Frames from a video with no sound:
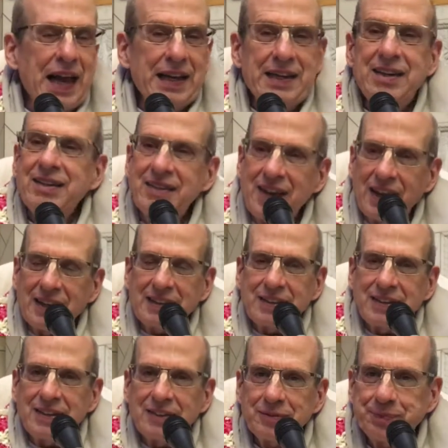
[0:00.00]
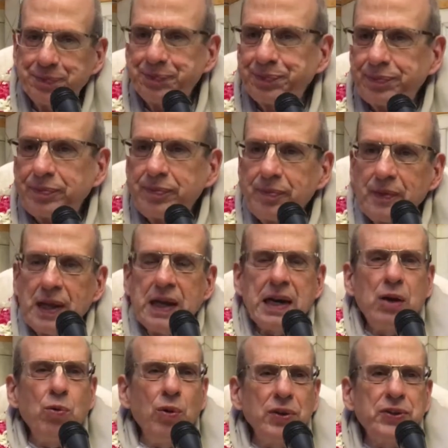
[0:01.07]
And he's not. And
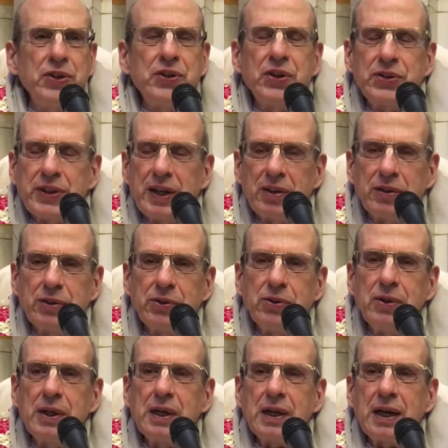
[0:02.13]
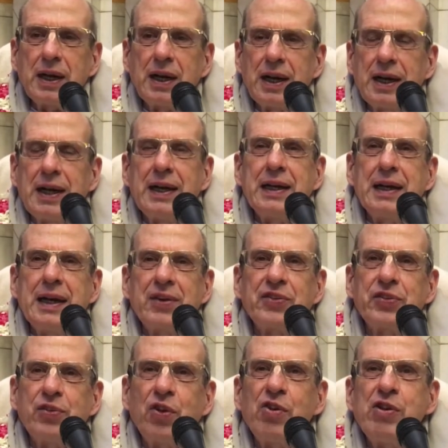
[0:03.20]
I wanted to tell you a
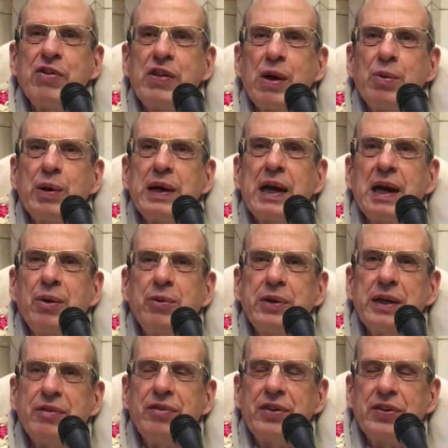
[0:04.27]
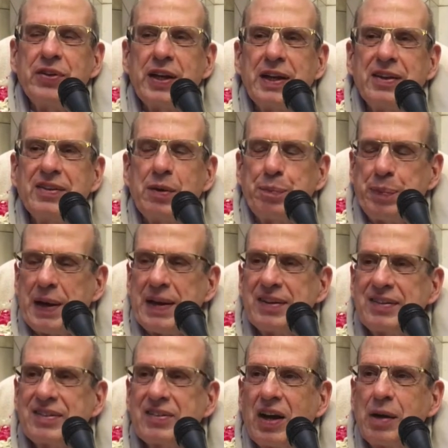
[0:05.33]
story that I would even say is a
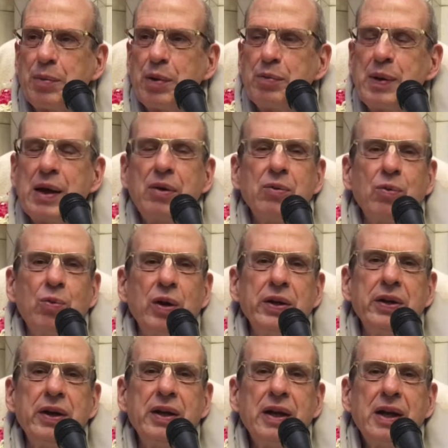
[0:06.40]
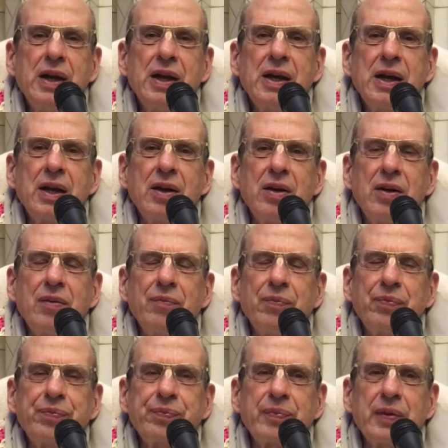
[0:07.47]
pastime about one
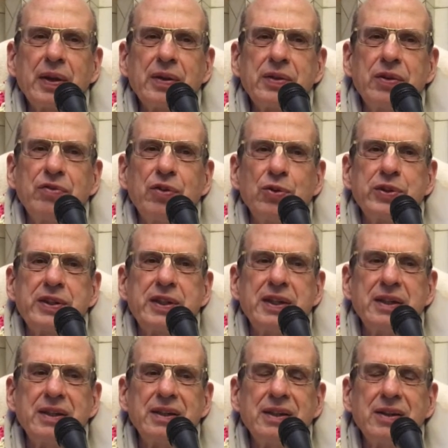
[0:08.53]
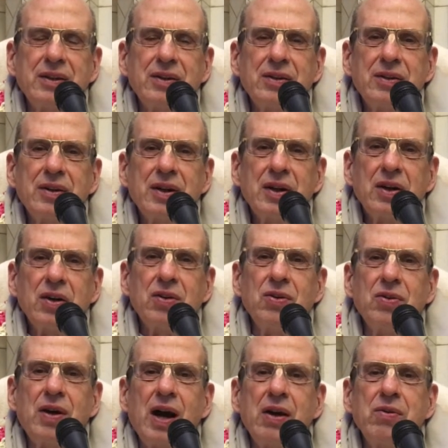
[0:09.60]
devotee
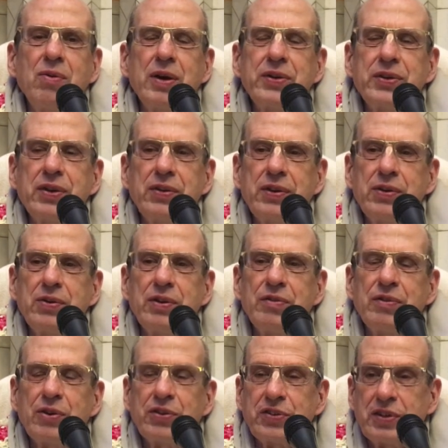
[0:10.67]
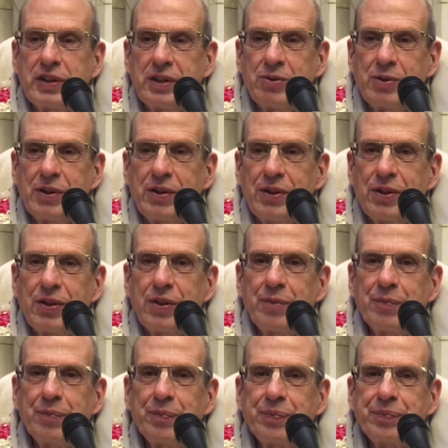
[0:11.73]
who I went to the university with